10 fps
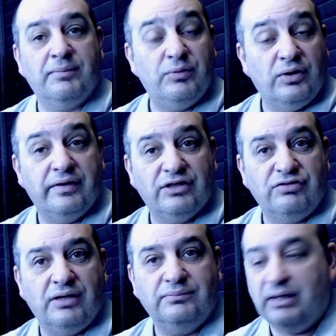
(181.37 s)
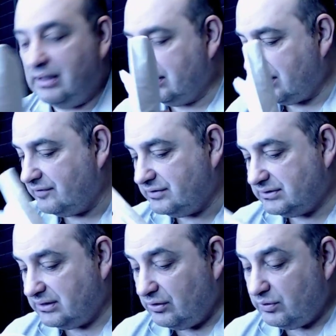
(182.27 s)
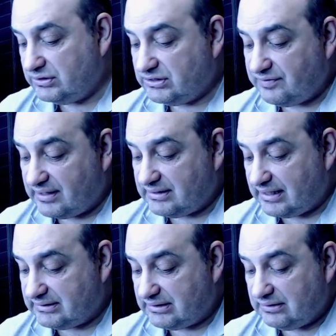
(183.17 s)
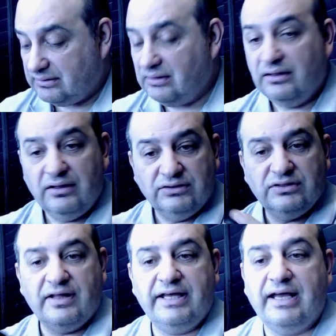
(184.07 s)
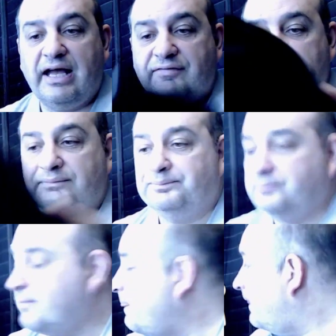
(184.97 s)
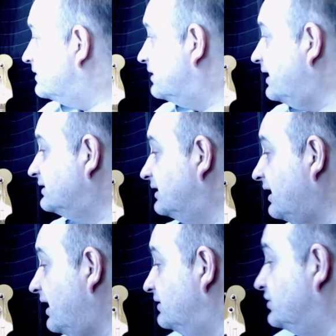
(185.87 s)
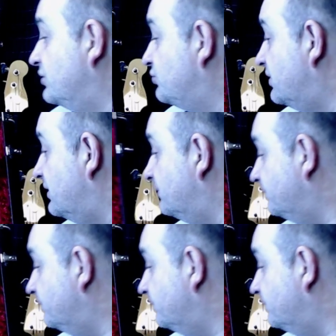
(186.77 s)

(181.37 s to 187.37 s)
me, we've got the chrome covers, which is fantastic. So there you have it. So that's the case. So it's really,